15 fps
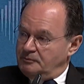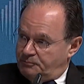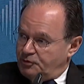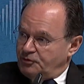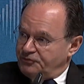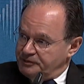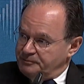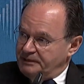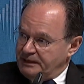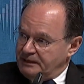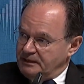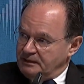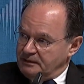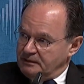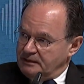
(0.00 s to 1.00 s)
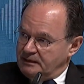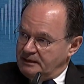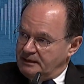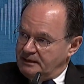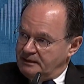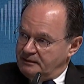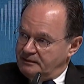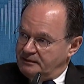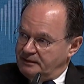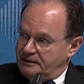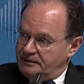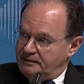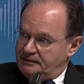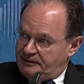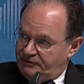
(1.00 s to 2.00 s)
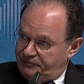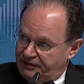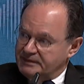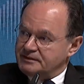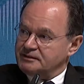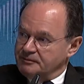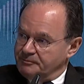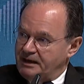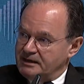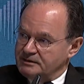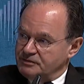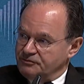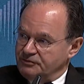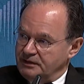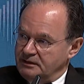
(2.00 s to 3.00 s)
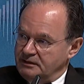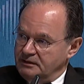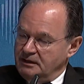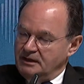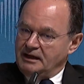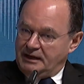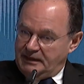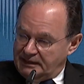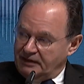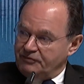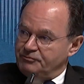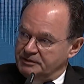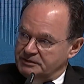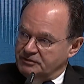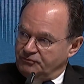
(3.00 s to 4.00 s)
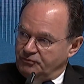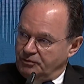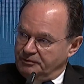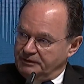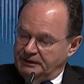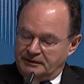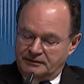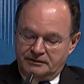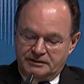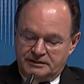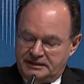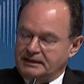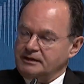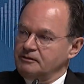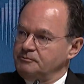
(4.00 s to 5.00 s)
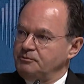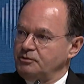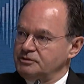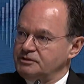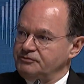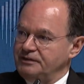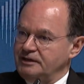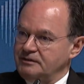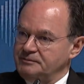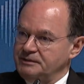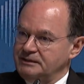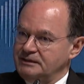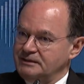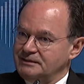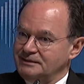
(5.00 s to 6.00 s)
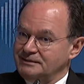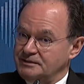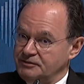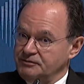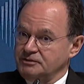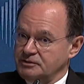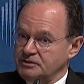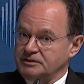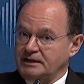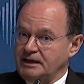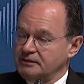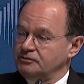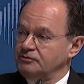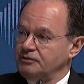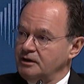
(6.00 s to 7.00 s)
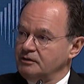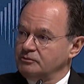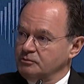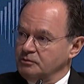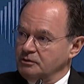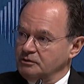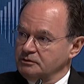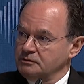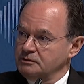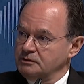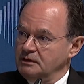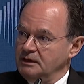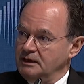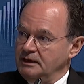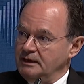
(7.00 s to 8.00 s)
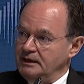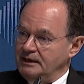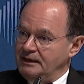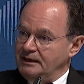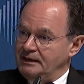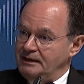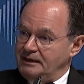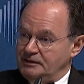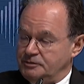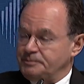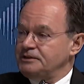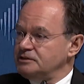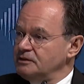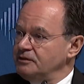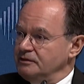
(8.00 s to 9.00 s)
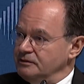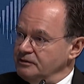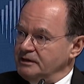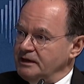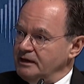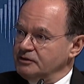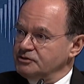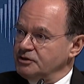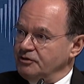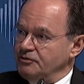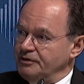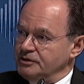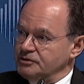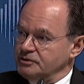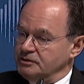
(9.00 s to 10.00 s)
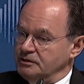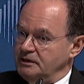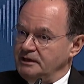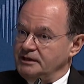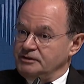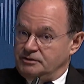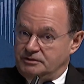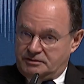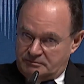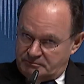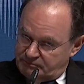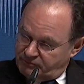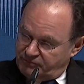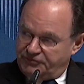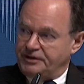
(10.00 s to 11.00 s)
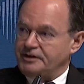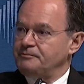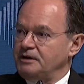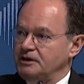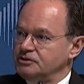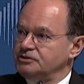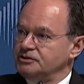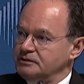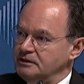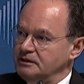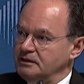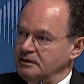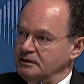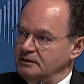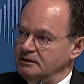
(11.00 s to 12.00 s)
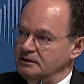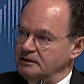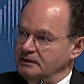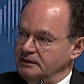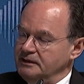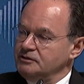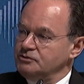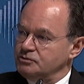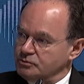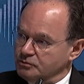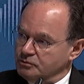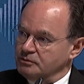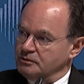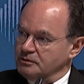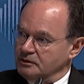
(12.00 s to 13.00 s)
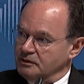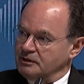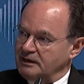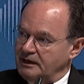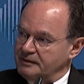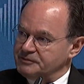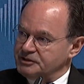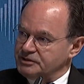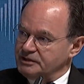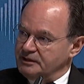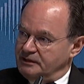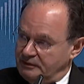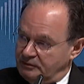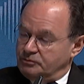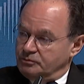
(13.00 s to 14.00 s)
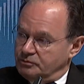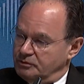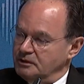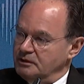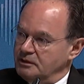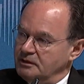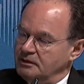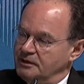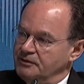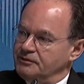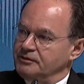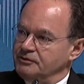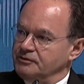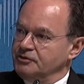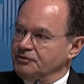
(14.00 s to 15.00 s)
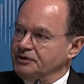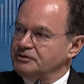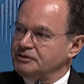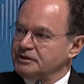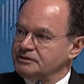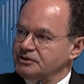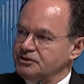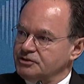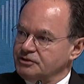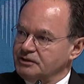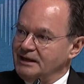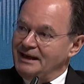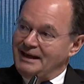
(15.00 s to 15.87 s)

profit making and they're investing massively and governments are following that. The second positive element is that civil society around the world and especially the, the younger generation, is very much uh, uh, into uh, climate, into uh, the, the, green transition,